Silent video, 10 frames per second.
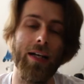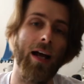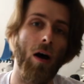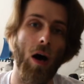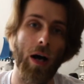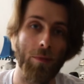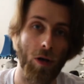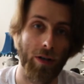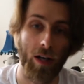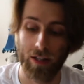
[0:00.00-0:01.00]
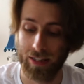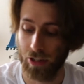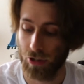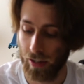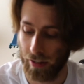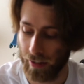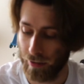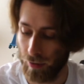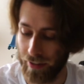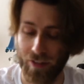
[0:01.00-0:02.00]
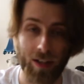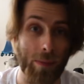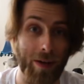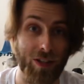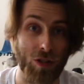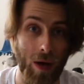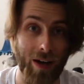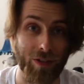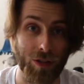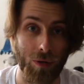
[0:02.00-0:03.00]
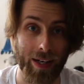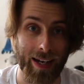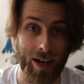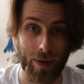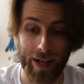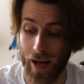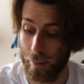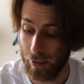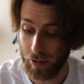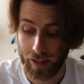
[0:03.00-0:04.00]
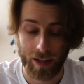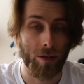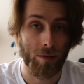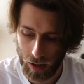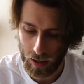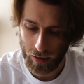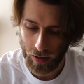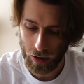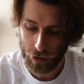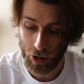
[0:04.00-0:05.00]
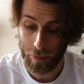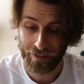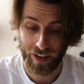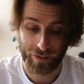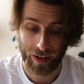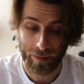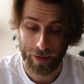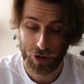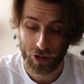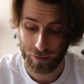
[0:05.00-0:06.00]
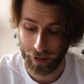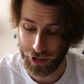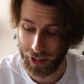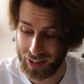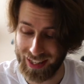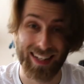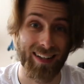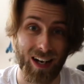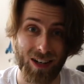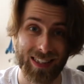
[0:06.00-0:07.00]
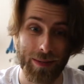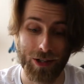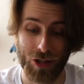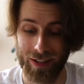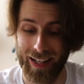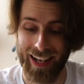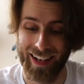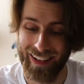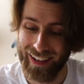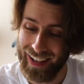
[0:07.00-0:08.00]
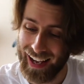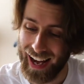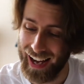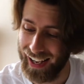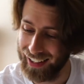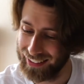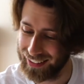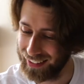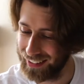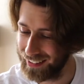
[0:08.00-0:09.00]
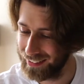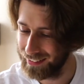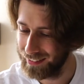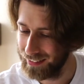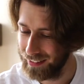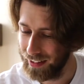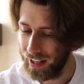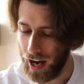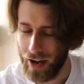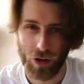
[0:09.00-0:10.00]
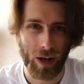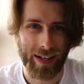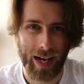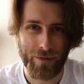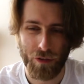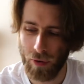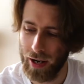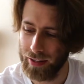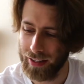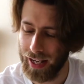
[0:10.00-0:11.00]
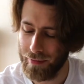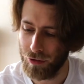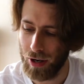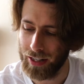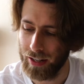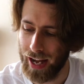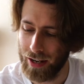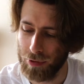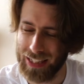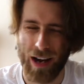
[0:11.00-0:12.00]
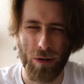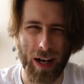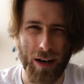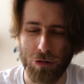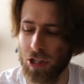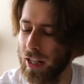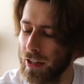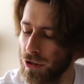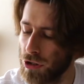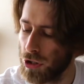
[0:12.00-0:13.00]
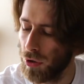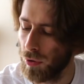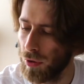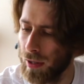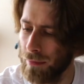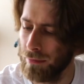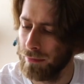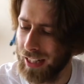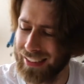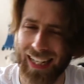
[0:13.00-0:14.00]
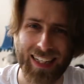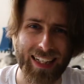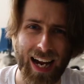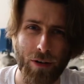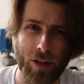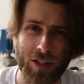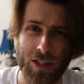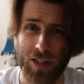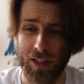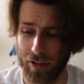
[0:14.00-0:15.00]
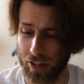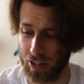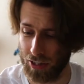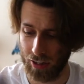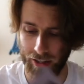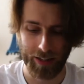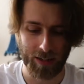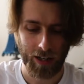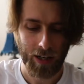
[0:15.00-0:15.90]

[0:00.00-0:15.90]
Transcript: Now, I'm not an architecture nerd and I already feel like a bit of a twat for talking how I am, but you know. I'll show my favourite image, which is the last image on there, and I haven't got a name for it. The name for it I kind of had was Out to Lunch or Attack of the Karens, you can decide.